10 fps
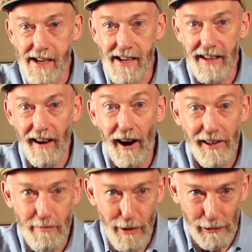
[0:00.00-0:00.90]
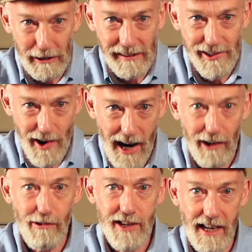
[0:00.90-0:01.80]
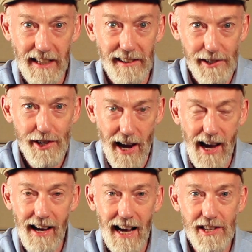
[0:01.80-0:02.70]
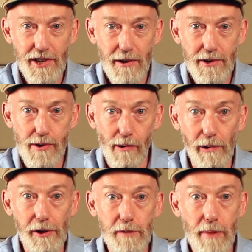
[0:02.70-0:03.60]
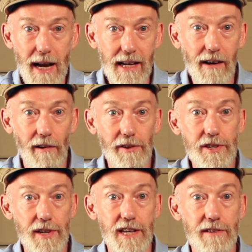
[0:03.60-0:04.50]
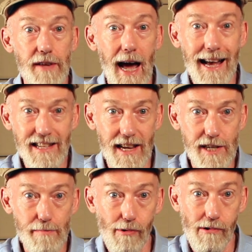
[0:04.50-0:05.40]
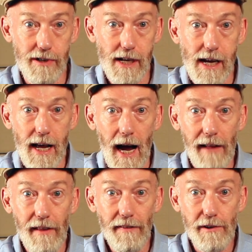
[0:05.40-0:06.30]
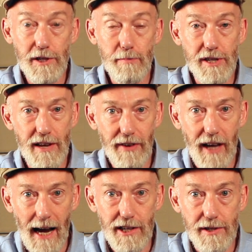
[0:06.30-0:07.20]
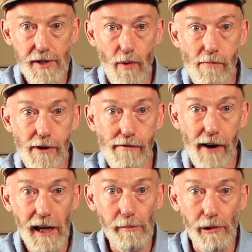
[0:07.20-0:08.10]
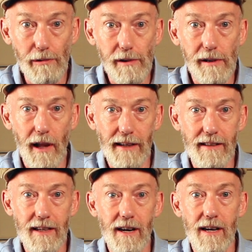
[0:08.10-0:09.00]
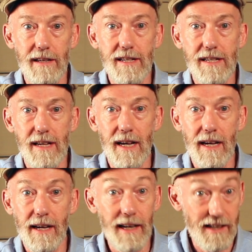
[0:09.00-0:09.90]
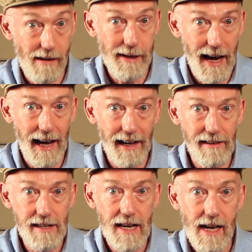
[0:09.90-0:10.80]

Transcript: either building track or taking a share, as usual, depending on the state of the assets board. And then those specific actions won't be available, like the cards in a dummy hand,